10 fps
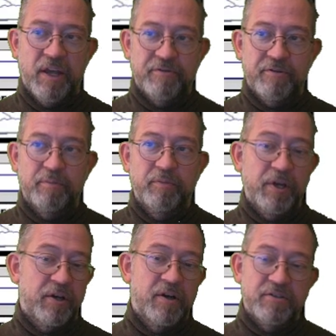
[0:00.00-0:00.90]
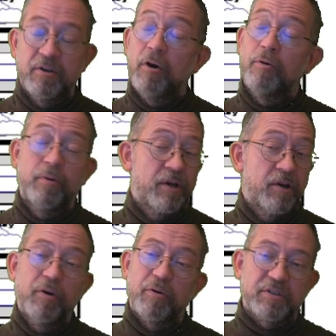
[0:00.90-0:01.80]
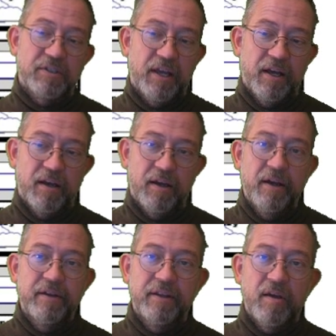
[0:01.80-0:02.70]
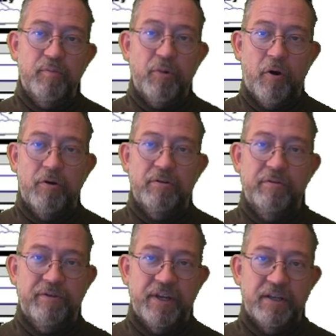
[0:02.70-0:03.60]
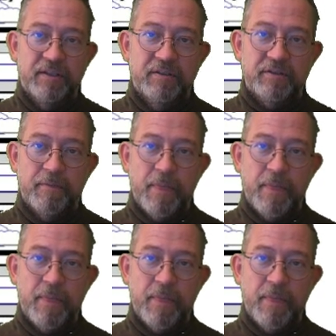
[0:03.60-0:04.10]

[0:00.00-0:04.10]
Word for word: left because no one looks there. The important things,